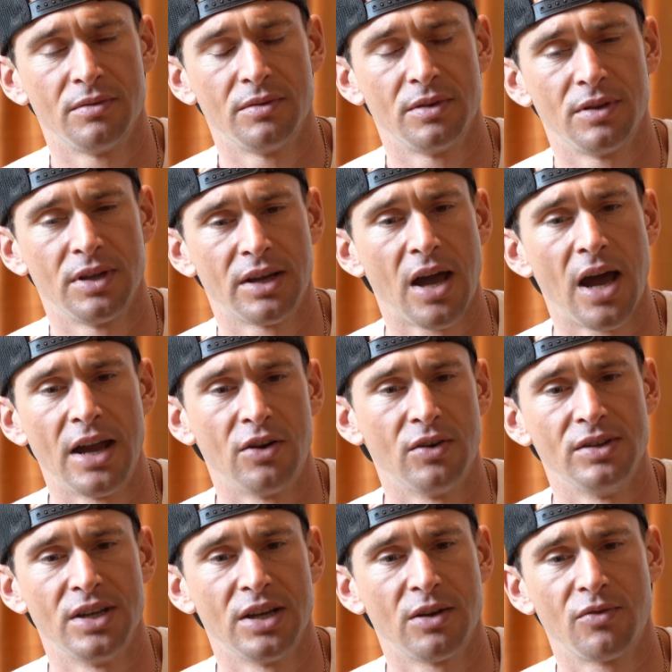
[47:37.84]
like higher
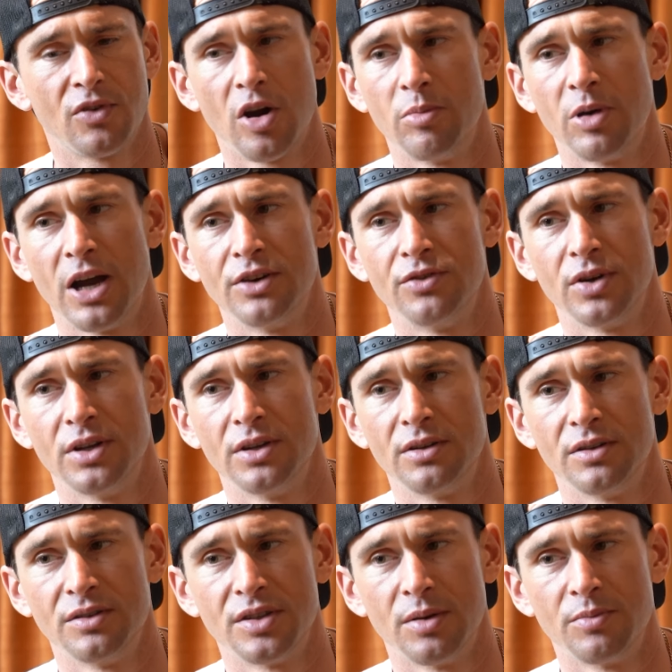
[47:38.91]
intake of carbohydrate
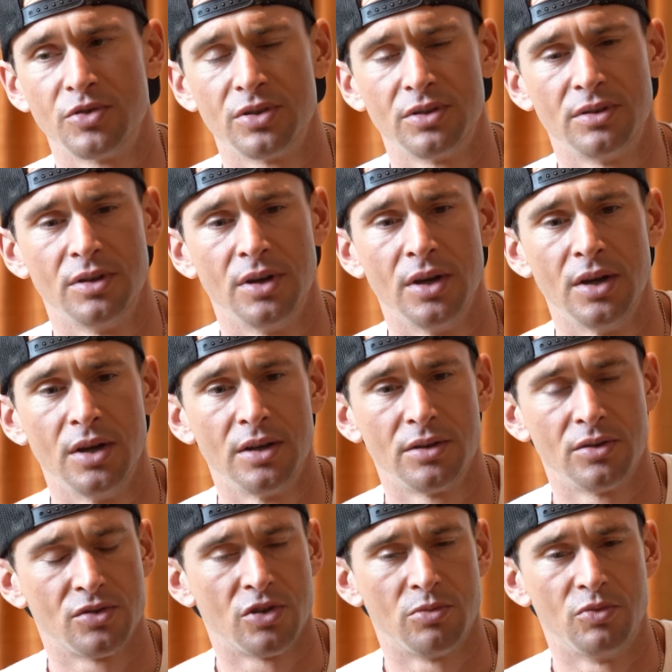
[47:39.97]
consumption,
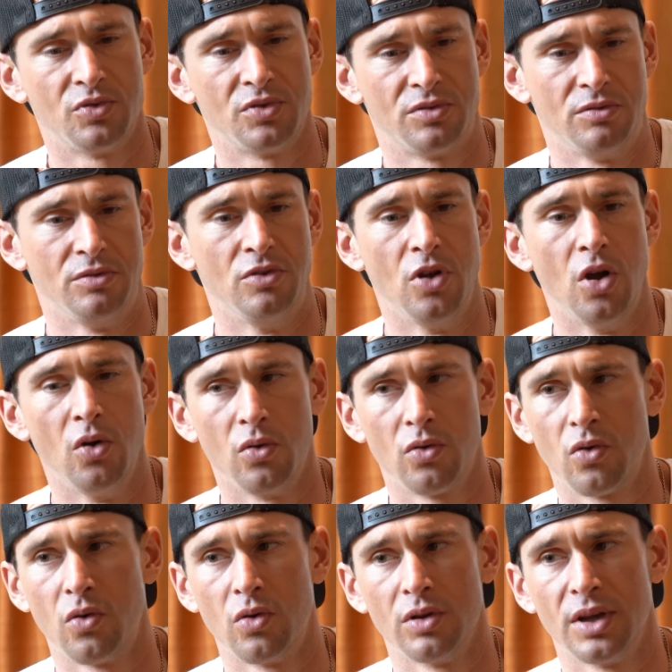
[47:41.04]
there's almost no
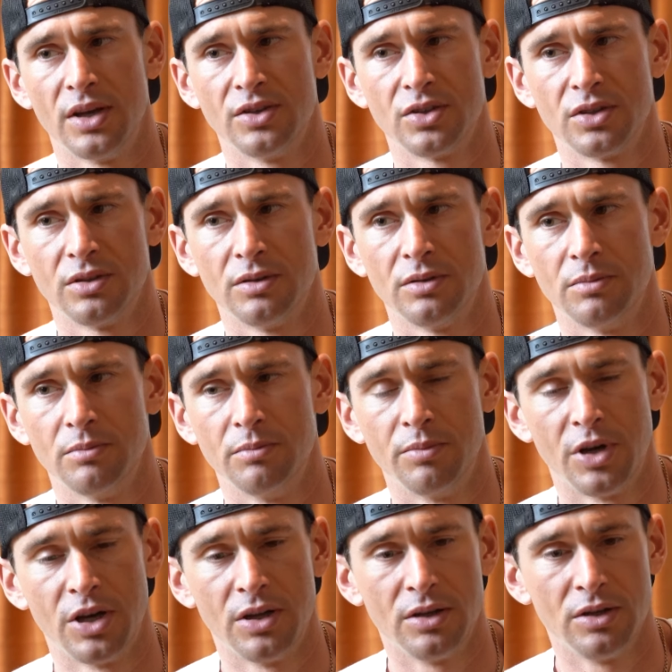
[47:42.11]
correlation,
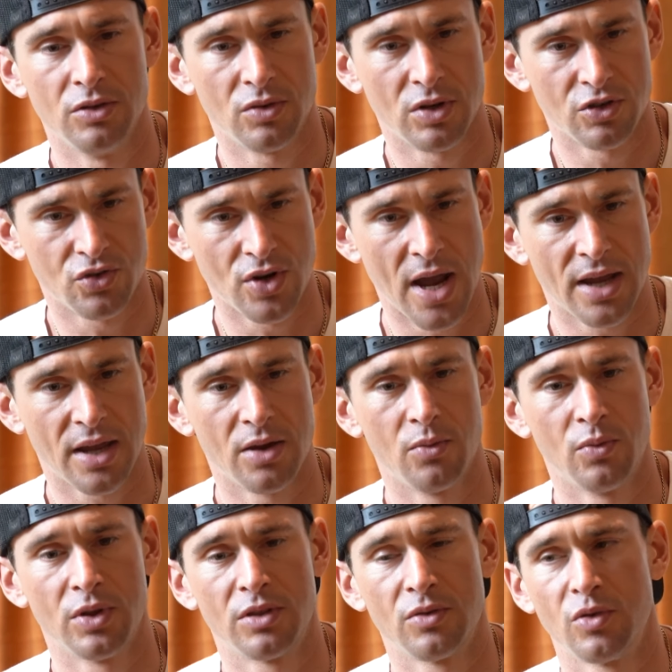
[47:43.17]
but you can track it
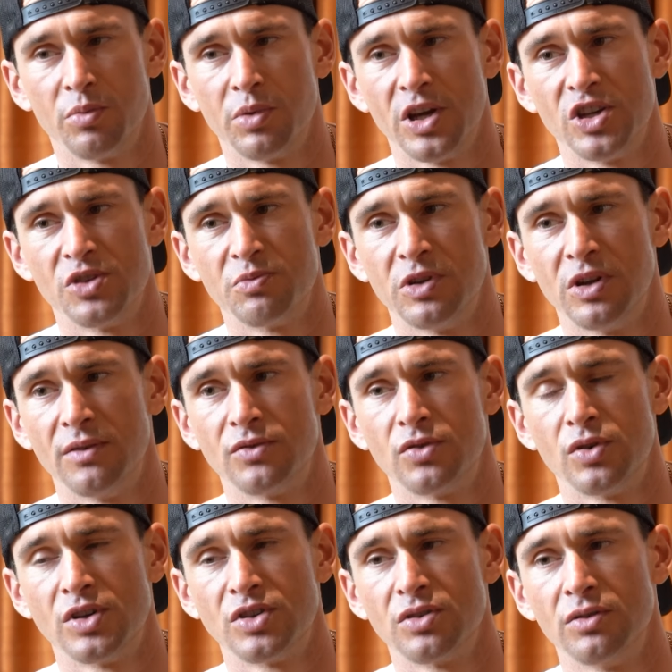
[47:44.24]
with the replacement of
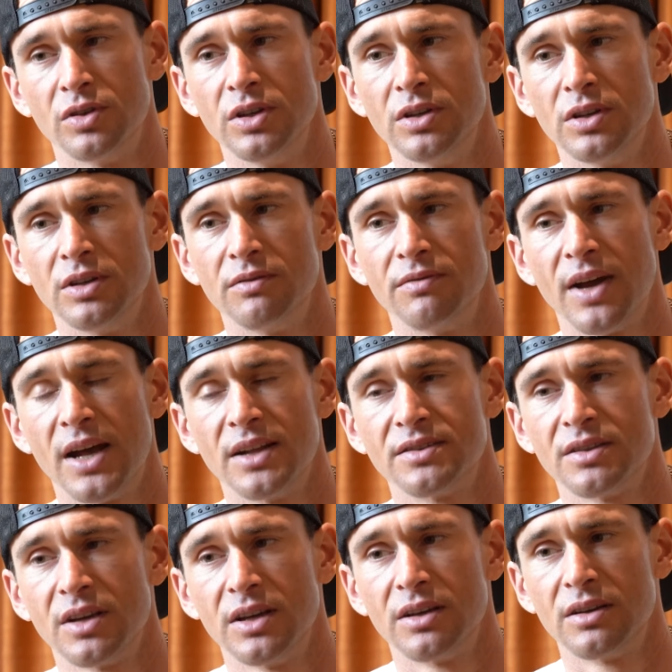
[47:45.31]
traditional Indian fats
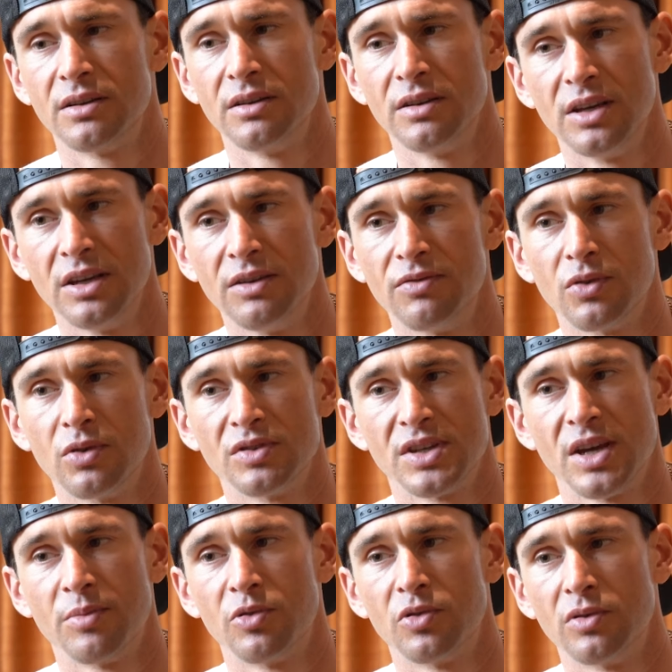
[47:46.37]
like ghee, for mm-hmm.
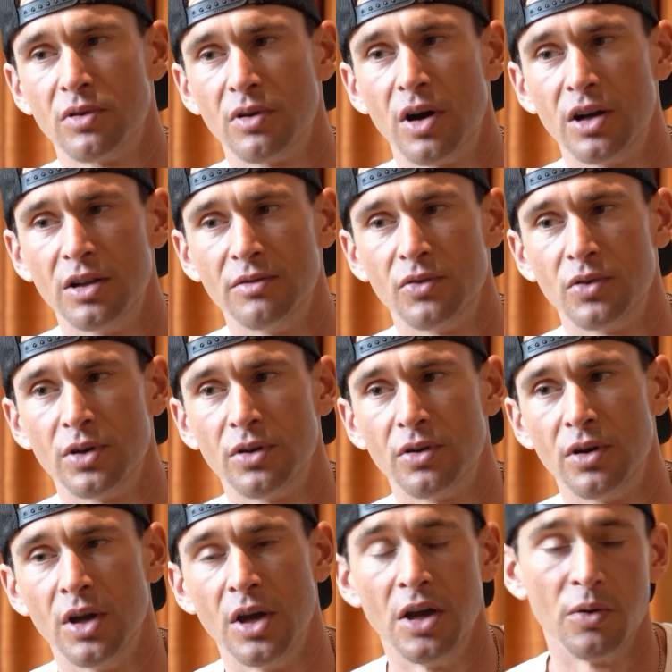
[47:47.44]
example, or olive oil
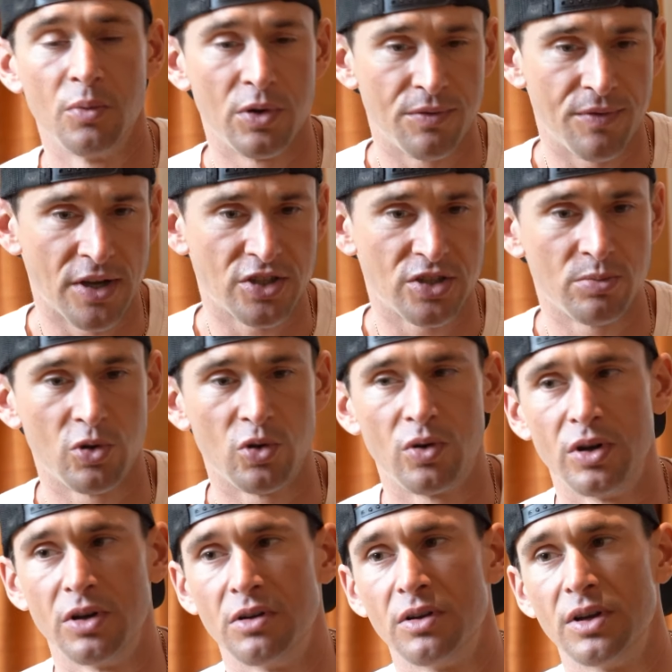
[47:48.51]
with vegetable
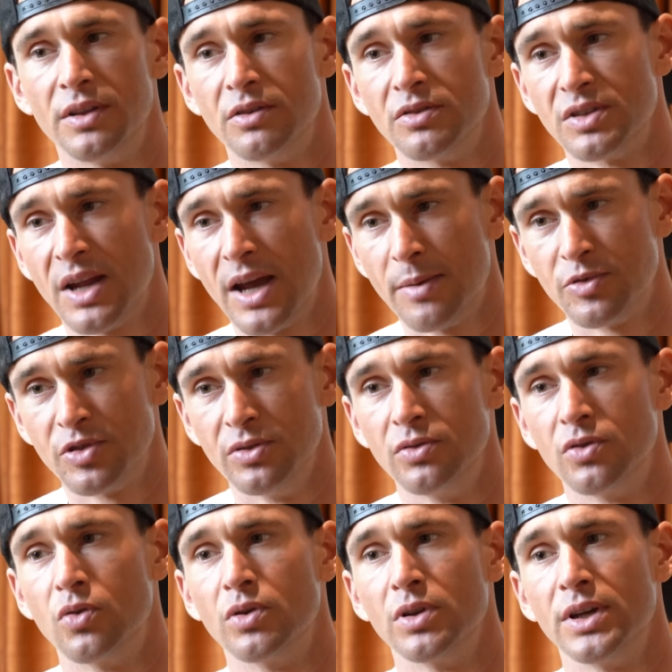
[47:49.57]
oil, and there's an absolute
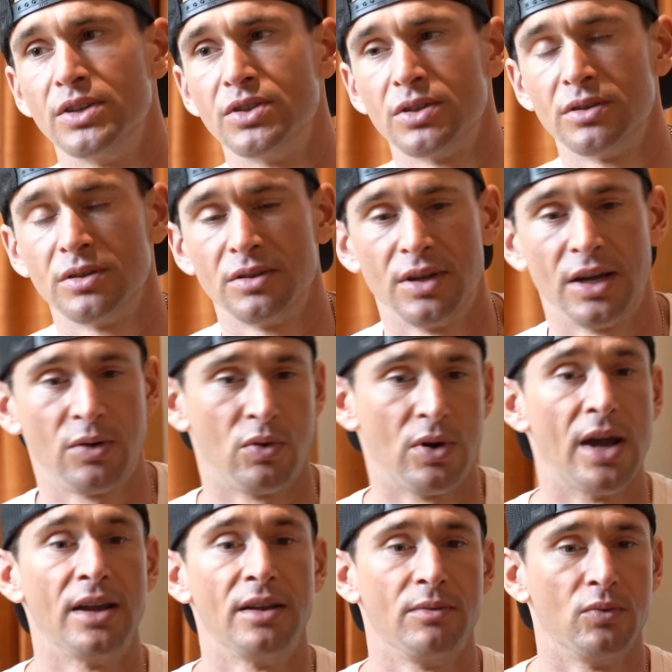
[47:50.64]
correlation. And like when
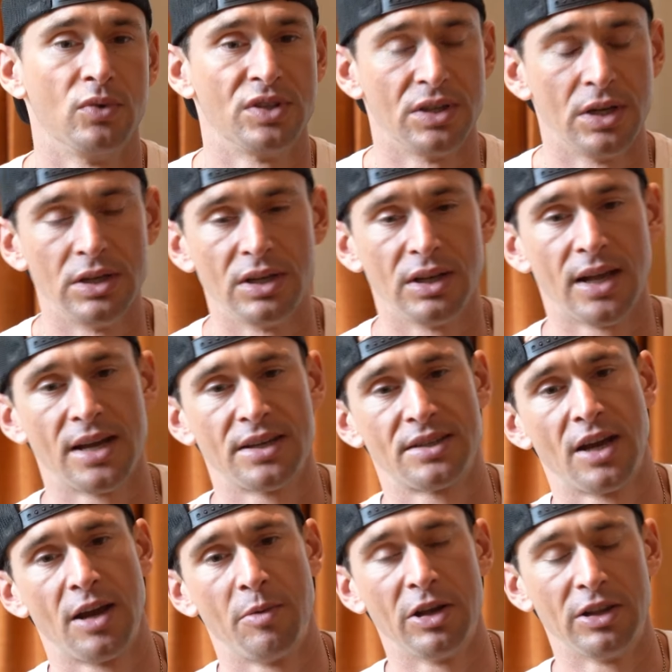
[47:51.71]
I was in India last
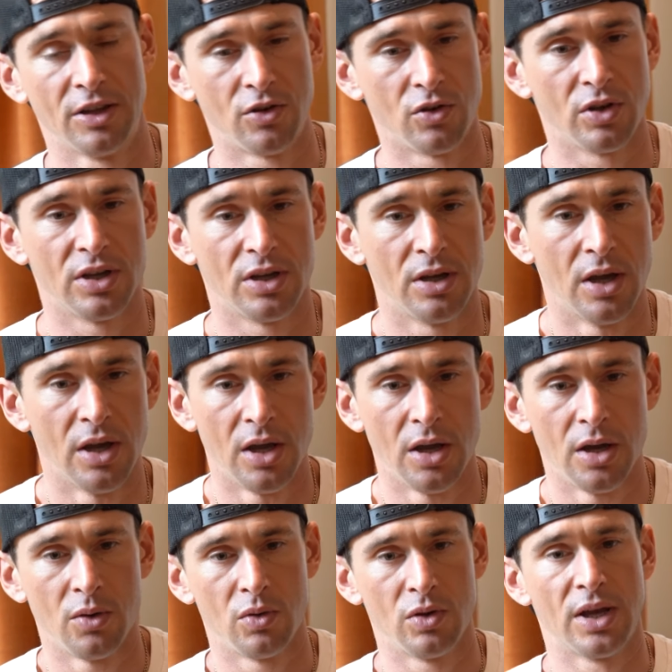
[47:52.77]
time, I literally
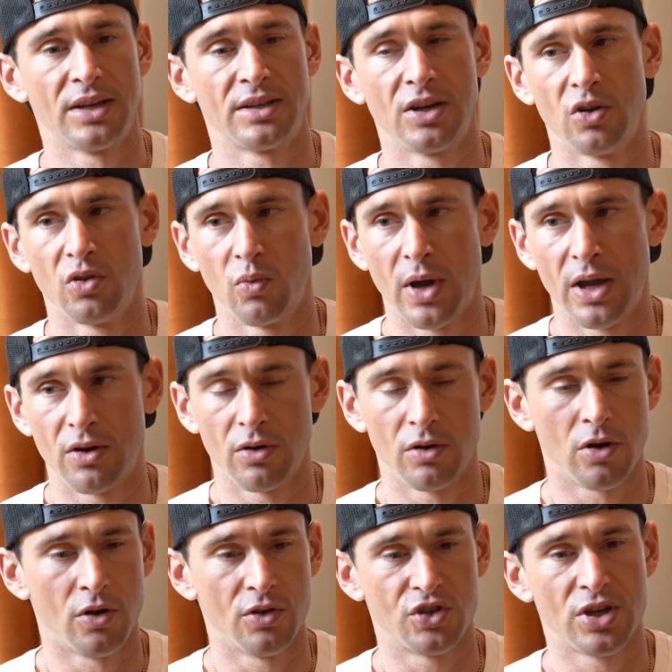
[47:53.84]
would like tell the waiter or
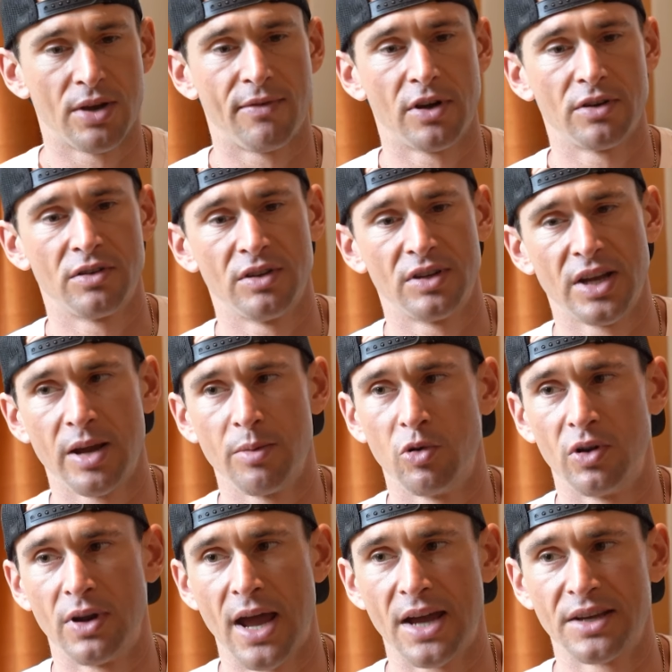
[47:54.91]
call the chef out to the table
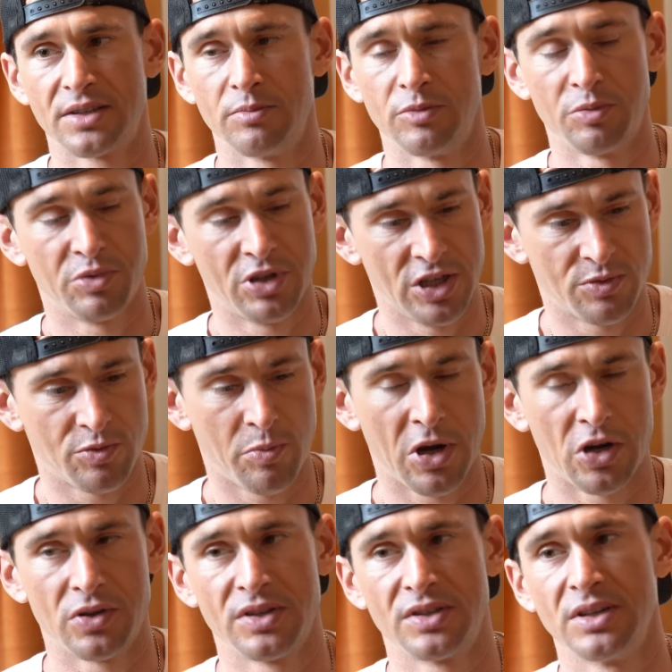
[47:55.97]
and ask them to please
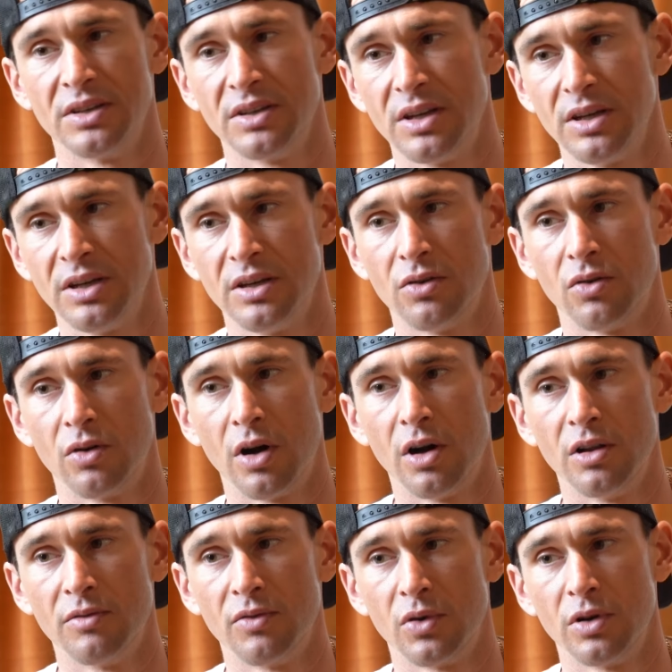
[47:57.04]
prepare this in ghee or
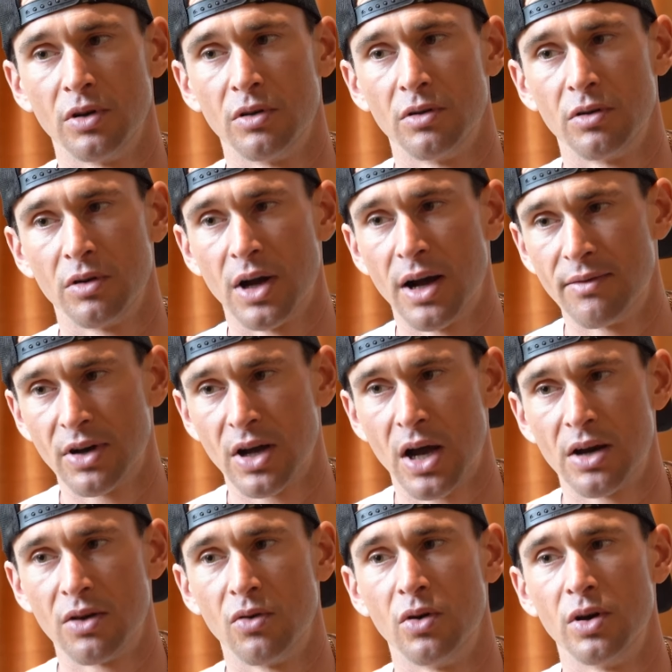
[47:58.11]
olive oil or
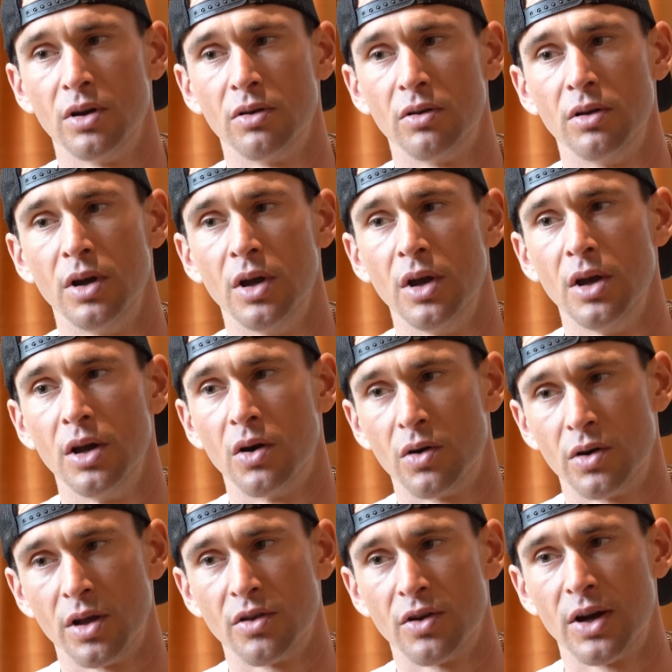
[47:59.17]
avocado oil or
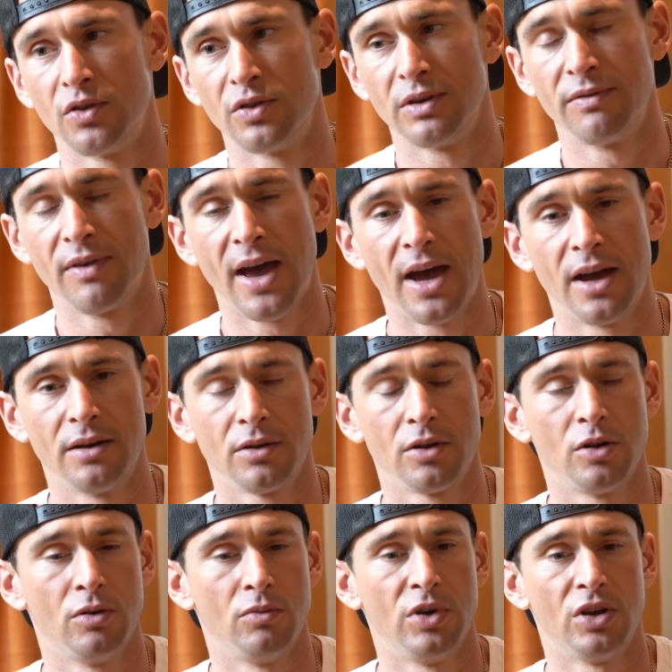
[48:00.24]
another healthy fat. You
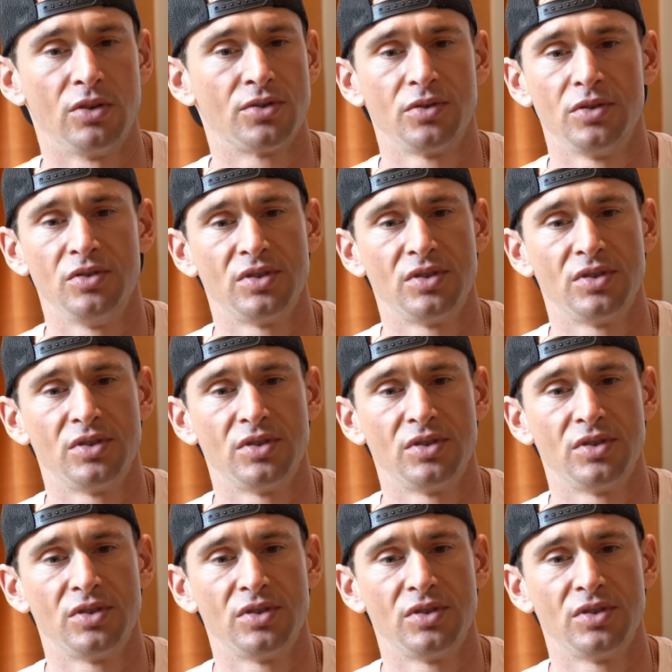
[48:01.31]
know, we also use